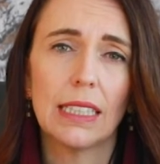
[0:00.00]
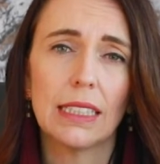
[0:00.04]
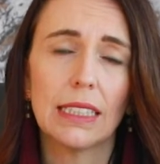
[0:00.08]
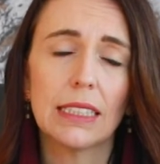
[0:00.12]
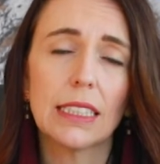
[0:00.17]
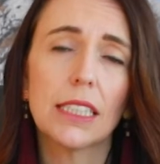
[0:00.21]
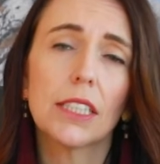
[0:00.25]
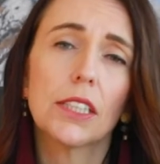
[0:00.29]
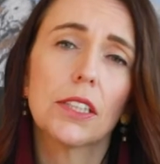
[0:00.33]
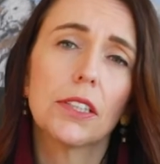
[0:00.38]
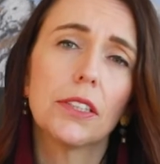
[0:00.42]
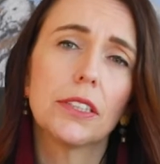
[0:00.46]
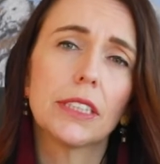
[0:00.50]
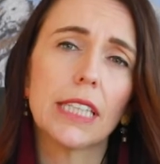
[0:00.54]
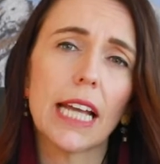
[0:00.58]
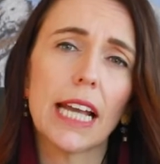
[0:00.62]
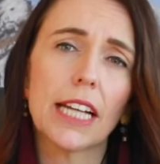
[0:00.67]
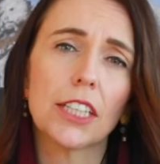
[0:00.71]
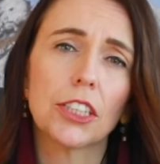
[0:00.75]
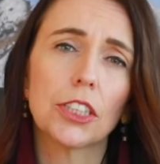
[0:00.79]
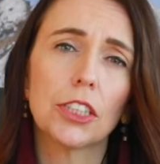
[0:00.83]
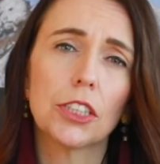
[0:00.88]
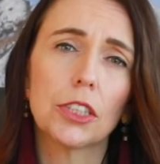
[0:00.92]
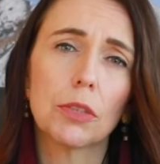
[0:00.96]
This includes
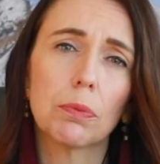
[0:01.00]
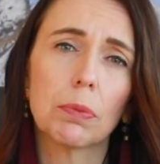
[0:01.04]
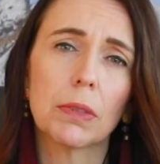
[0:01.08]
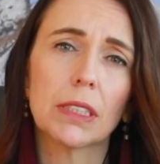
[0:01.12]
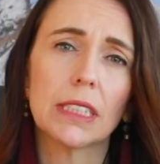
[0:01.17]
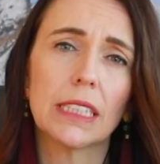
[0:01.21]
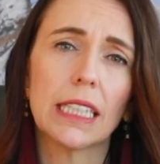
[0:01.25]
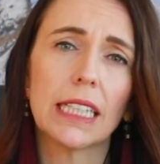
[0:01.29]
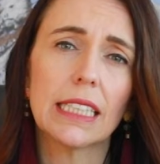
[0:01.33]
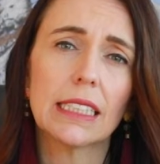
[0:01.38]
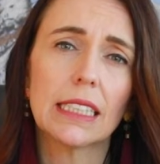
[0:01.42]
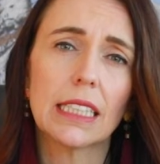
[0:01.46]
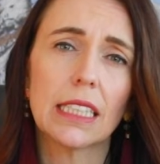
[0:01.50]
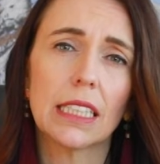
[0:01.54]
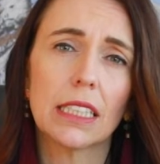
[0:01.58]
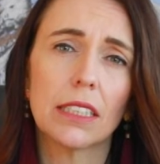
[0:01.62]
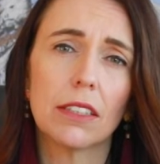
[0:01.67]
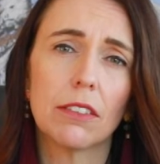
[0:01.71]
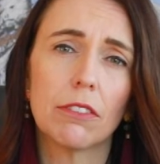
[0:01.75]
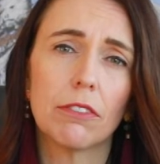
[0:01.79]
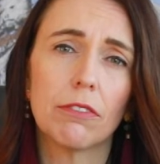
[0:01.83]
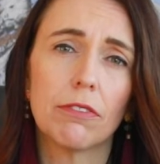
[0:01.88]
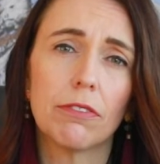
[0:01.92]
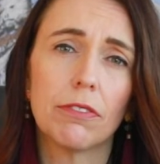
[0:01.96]
action to protect and
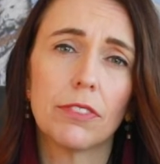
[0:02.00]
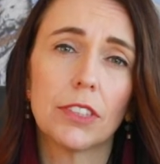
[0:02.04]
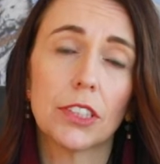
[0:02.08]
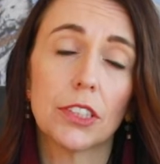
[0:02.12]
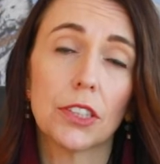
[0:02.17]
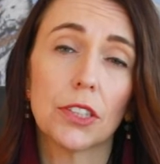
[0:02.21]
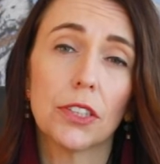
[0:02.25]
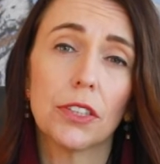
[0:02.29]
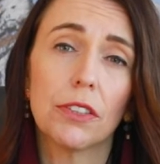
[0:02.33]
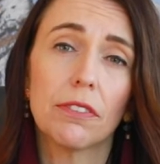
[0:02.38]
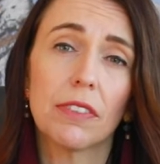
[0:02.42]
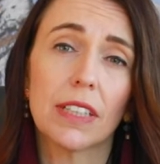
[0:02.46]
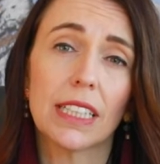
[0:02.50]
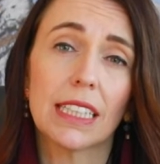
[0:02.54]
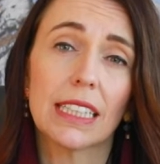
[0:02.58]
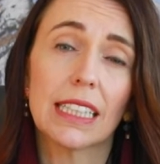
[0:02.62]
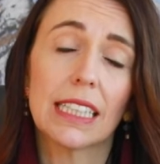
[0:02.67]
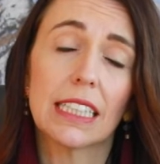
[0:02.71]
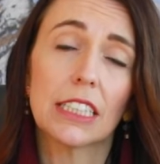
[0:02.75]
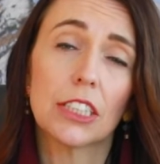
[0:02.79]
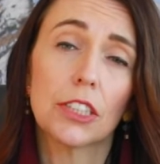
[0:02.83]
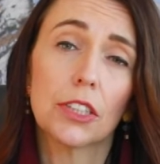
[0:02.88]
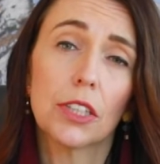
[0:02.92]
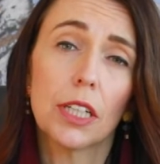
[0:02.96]
conserve at
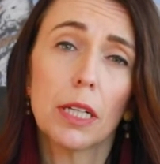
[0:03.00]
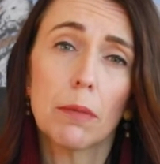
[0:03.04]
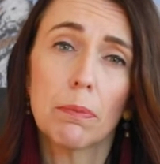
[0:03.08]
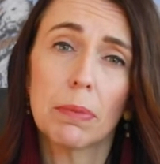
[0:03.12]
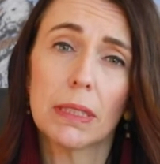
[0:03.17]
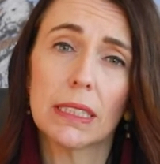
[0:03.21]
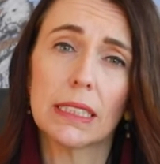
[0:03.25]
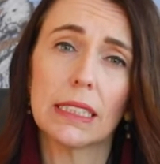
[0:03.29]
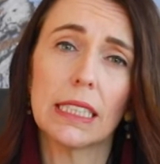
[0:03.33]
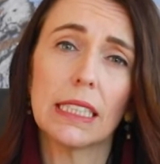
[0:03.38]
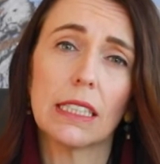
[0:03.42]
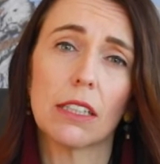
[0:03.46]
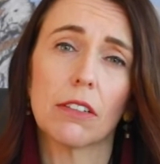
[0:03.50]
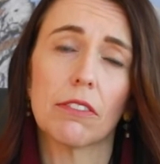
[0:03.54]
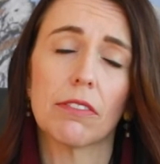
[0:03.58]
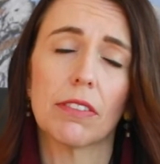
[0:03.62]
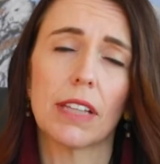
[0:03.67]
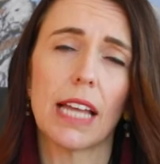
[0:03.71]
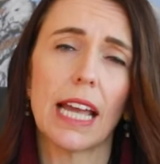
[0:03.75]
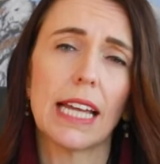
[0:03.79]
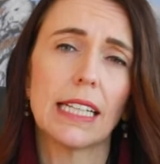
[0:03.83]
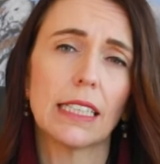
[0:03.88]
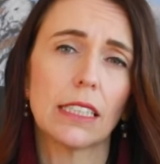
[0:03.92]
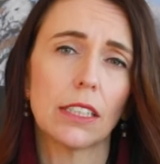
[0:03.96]
least 30% of
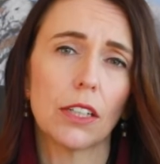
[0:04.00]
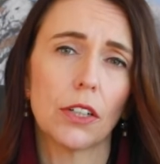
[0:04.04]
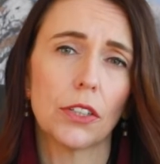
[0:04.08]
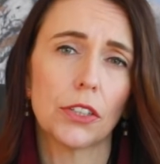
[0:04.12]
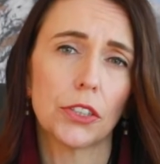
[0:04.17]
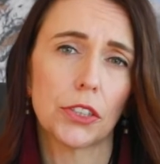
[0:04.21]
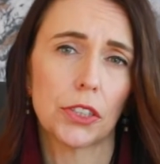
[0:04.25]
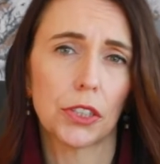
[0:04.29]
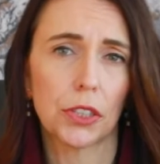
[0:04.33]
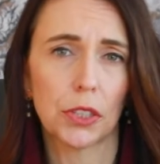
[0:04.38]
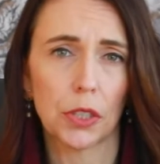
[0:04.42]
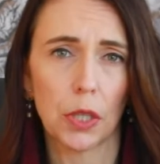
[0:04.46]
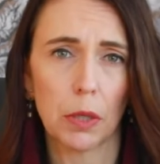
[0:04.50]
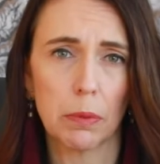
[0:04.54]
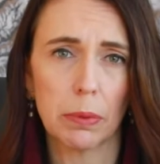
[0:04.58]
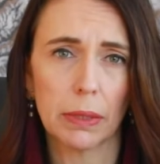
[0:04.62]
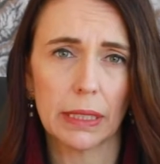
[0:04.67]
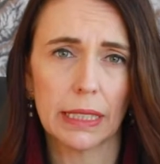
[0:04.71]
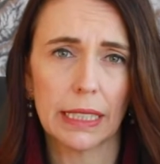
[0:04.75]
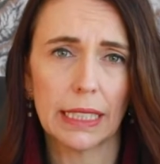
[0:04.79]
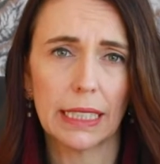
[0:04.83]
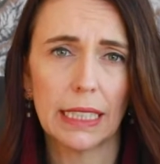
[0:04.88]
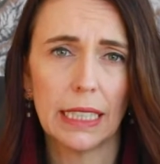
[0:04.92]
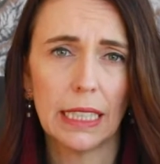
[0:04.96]
land and ocean
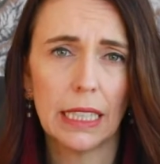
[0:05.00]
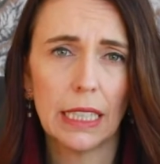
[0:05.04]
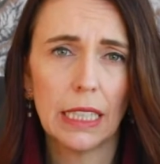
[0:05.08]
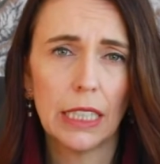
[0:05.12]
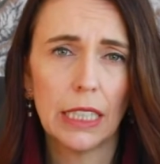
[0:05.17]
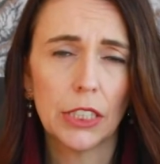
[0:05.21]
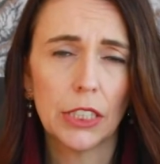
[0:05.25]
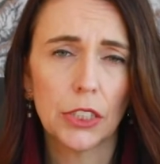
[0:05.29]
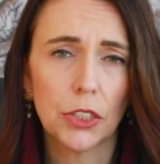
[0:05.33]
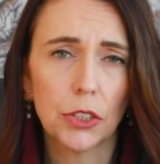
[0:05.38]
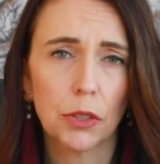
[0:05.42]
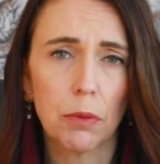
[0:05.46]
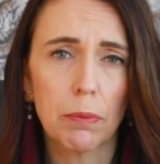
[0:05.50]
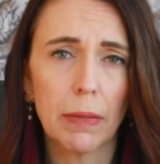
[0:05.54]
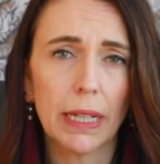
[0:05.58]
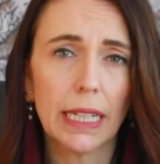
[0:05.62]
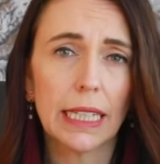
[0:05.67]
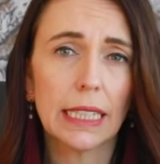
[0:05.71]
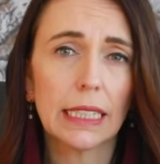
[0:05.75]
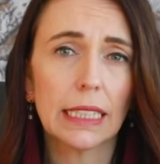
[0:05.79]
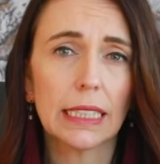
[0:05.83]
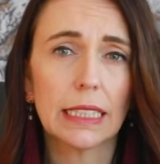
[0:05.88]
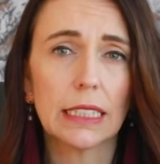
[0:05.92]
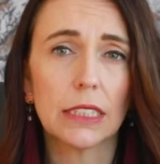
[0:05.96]
globally, to
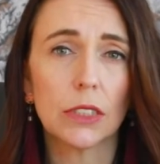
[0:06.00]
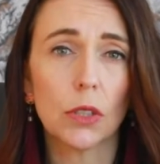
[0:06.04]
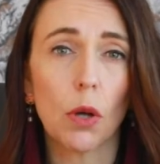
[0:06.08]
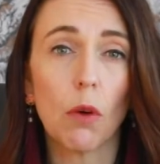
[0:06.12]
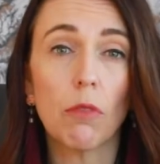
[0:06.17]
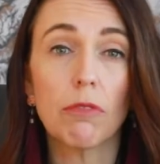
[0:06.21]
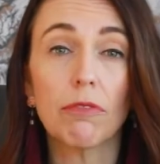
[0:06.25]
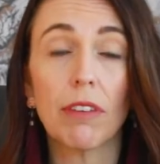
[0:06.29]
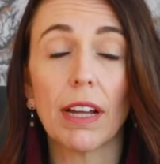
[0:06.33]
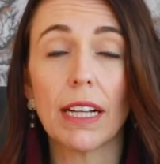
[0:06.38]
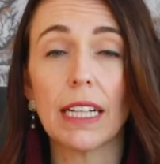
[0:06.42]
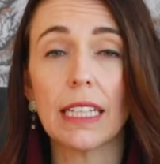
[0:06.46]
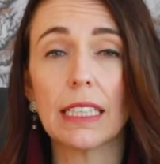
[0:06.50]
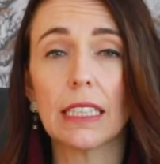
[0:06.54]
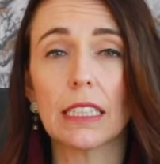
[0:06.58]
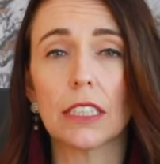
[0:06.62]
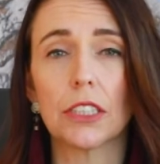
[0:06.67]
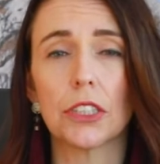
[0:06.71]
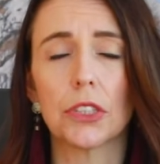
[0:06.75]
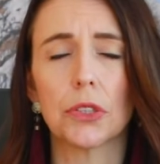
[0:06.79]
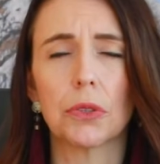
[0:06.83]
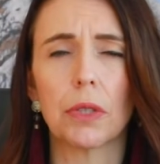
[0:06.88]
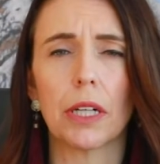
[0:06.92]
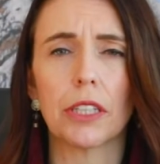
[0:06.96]
immediately stop funding the
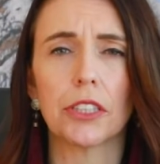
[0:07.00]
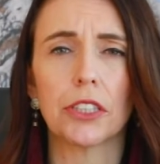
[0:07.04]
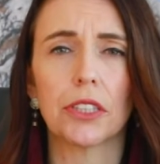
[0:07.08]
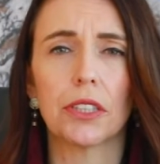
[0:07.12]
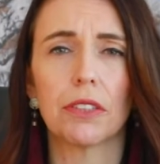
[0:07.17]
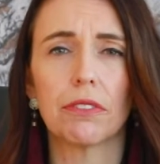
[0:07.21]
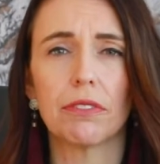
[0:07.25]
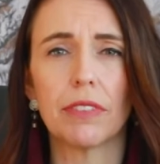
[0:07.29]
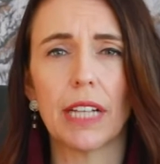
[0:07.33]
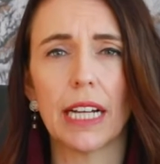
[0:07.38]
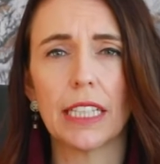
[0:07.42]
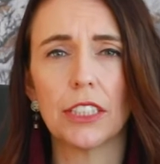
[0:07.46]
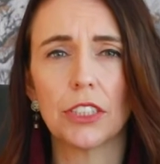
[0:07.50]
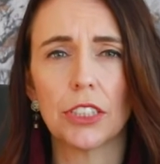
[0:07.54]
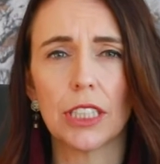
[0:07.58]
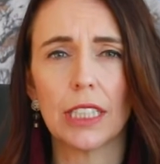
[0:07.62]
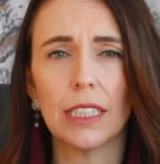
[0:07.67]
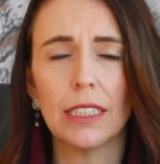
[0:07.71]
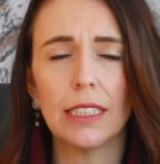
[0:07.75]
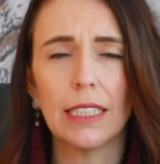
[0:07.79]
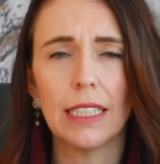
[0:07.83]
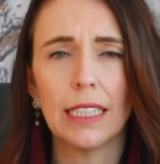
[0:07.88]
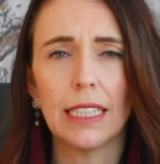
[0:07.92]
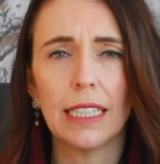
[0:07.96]
destruction of
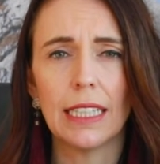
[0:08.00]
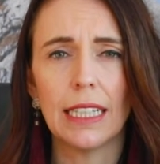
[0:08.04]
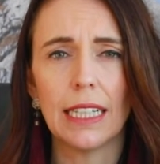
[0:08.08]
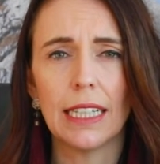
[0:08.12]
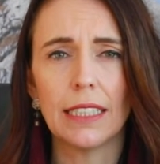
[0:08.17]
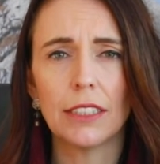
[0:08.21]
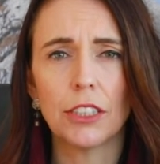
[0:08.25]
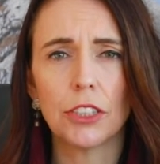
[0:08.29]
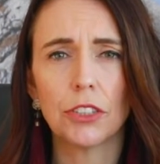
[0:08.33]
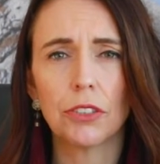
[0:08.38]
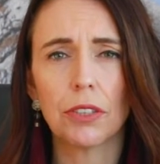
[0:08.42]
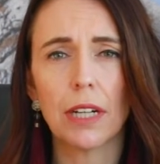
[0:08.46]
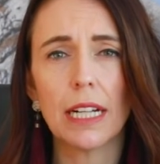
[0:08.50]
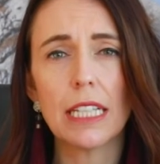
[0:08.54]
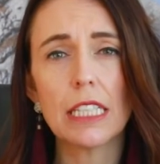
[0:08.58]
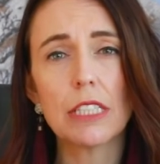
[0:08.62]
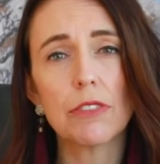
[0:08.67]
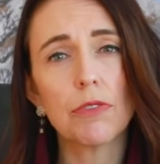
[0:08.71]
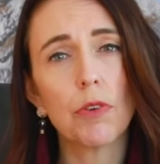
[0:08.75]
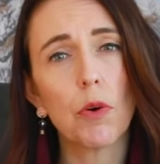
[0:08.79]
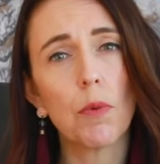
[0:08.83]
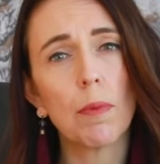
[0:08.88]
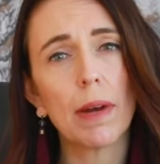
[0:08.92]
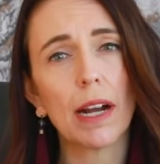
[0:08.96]
nature, and to
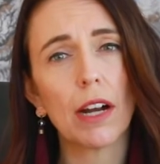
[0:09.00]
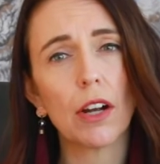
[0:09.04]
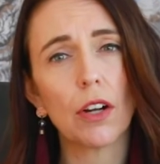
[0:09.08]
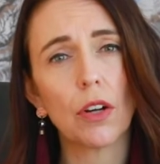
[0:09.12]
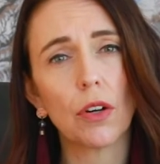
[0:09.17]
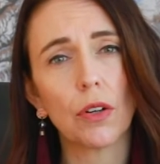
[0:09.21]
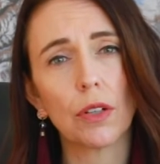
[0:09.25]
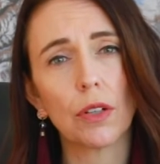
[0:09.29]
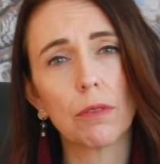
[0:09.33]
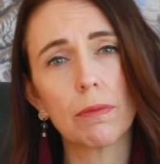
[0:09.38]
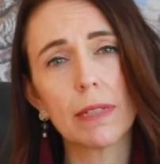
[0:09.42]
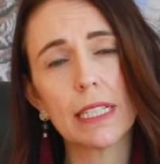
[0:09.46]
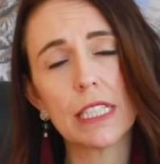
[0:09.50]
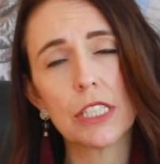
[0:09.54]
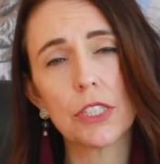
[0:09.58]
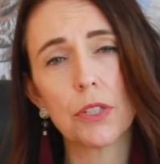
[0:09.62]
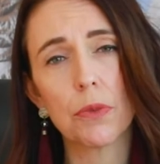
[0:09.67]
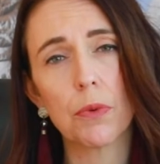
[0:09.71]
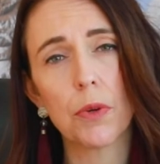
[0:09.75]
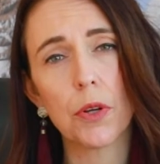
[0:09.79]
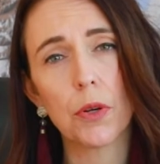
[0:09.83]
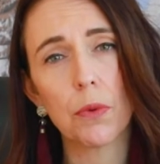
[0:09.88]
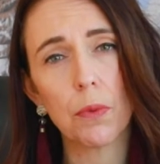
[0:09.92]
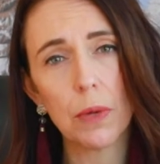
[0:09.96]
transform our economies to
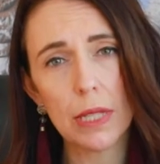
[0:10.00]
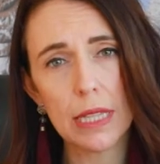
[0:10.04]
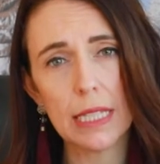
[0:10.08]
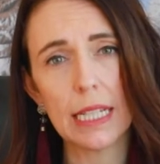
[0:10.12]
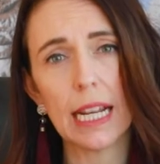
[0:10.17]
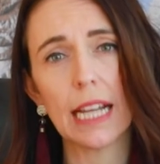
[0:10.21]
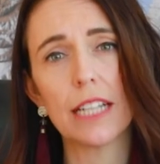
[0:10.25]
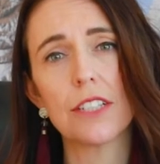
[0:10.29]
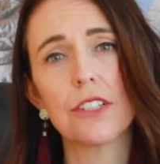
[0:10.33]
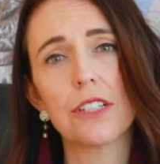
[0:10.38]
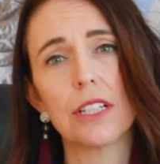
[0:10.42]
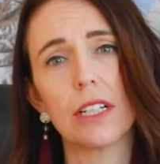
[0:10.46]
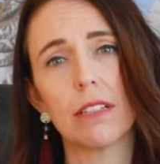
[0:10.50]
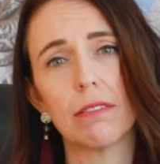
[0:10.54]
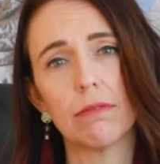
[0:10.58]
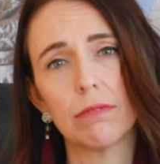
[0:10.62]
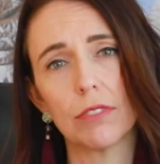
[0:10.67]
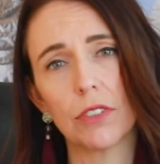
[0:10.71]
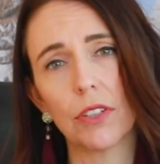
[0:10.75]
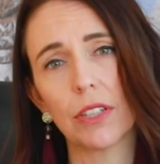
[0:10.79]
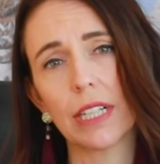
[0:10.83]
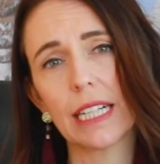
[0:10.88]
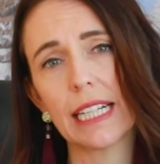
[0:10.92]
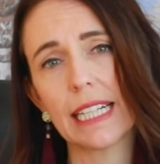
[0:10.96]
work with nature,
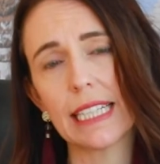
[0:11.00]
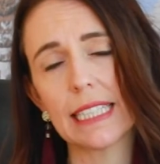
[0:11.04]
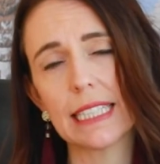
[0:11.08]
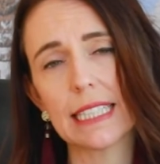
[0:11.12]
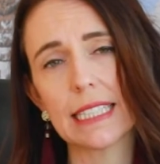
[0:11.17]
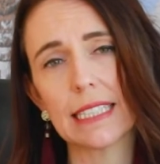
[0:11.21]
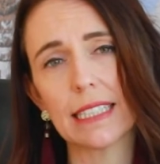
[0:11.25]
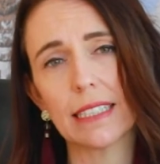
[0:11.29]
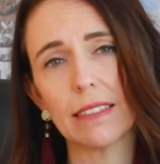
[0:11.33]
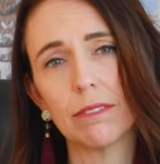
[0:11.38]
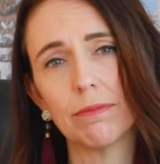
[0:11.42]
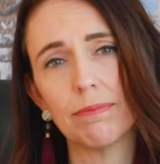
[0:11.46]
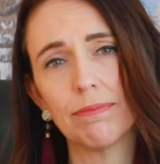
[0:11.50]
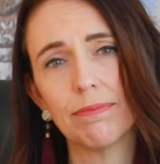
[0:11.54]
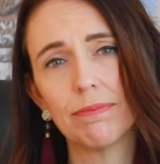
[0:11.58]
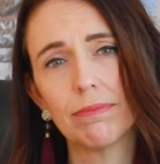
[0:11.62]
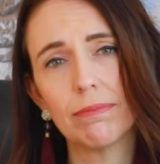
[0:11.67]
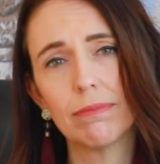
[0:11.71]
not against it.